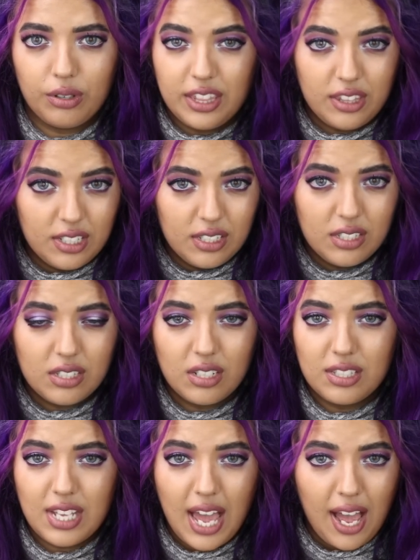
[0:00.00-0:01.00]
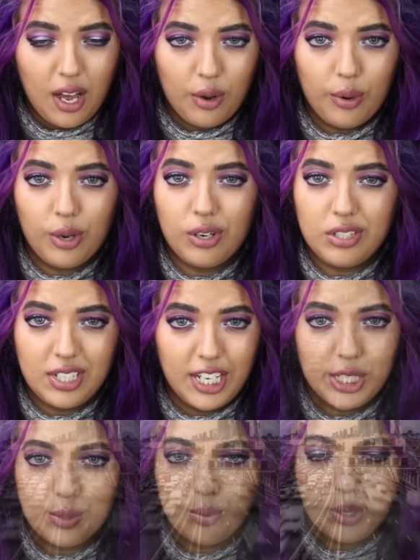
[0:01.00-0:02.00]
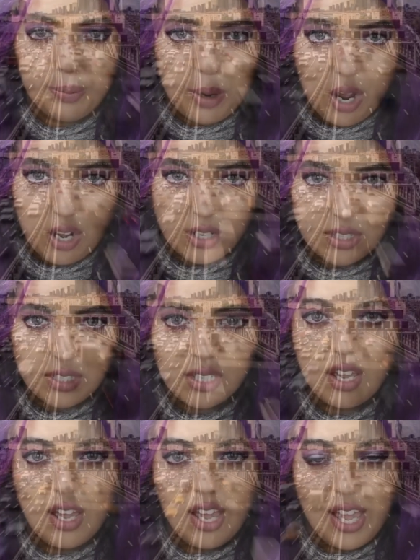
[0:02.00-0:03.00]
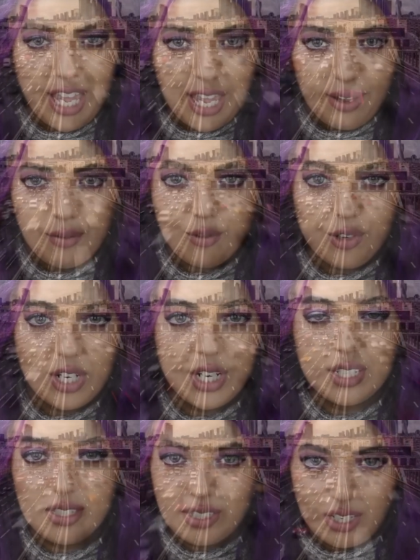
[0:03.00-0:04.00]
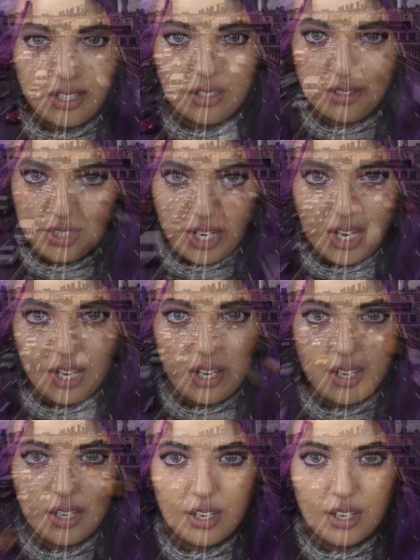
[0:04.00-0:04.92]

And this is how her days would pass, every single day.